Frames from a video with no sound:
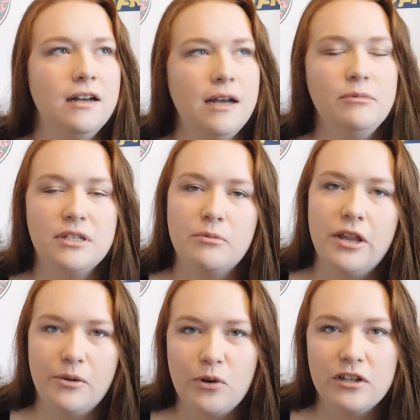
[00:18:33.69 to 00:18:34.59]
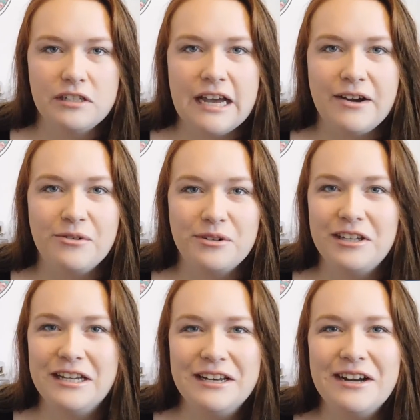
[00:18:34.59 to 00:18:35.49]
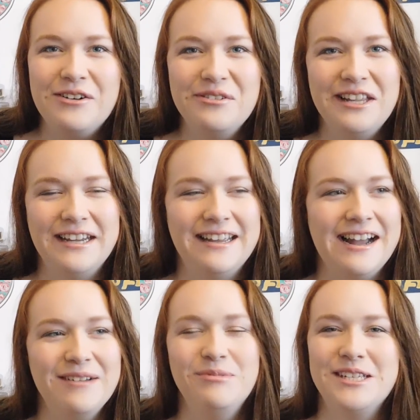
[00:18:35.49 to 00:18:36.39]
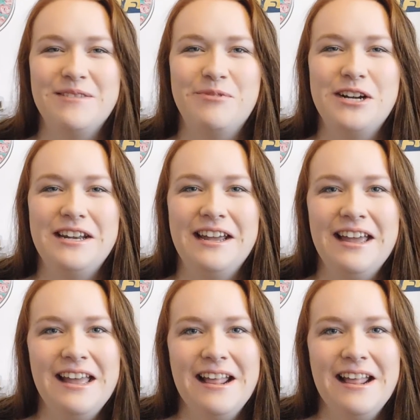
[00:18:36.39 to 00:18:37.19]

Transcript: I'm someone that works out, like I'm someone